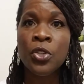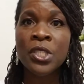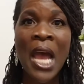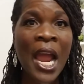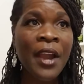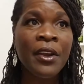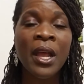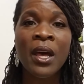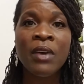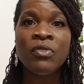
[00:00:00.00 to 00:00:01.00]
tired
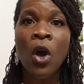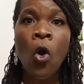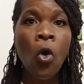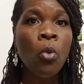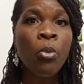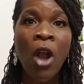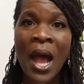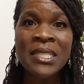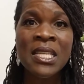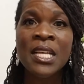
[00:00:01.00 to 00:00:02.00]
of the whole
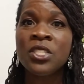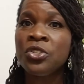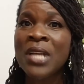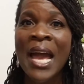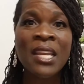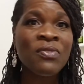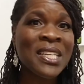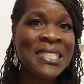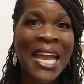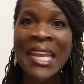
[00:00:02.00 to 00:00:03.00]
process, you're tired of the
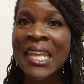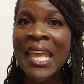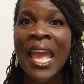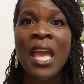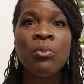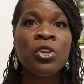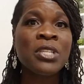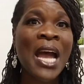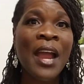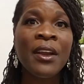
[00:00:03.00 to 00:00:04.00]
dating game, you're
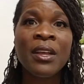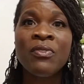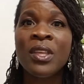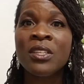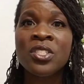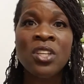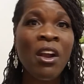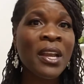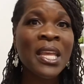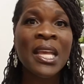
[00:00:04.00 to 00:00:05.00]
tired of the
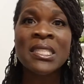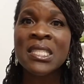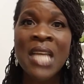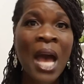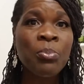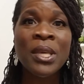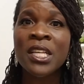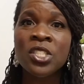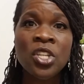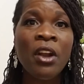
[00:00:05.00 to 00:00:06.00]
starting and stopping
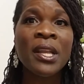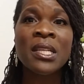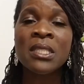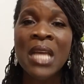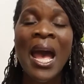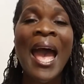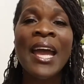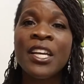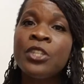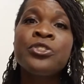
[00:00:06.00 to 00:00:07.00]
and starting and stop. I
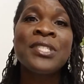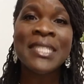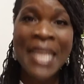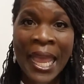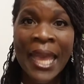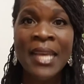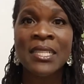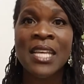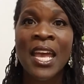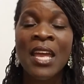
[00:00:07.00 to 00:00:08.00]

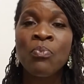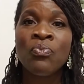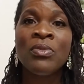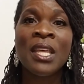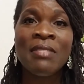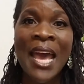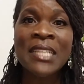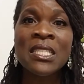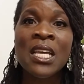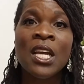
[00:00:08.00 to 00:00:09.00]
understand that
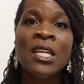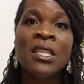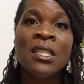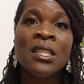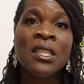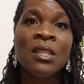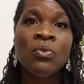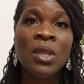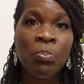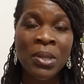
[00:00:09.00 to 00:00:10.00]
that's
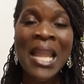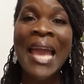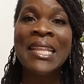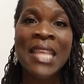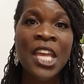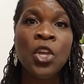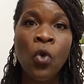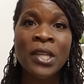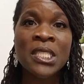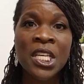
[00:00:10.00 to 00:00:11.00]
the plight that you
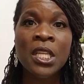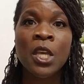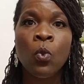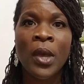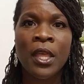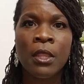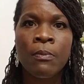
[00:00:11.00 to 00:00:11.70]
are dealing with.